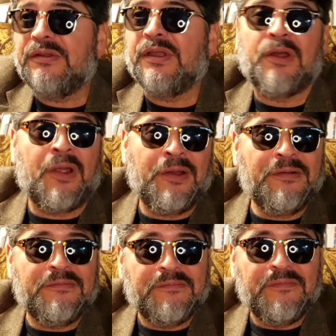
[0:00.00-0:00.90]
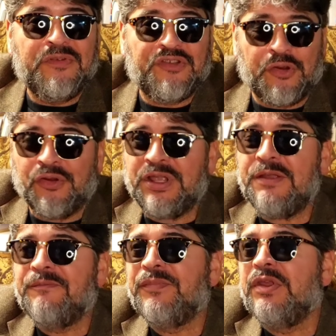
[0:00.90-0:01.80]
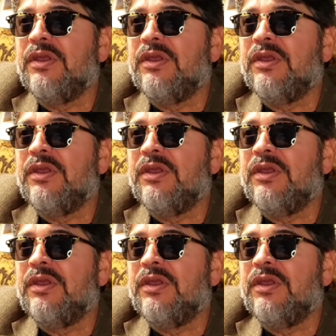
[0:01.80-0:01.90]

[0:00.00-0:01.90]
in our journey,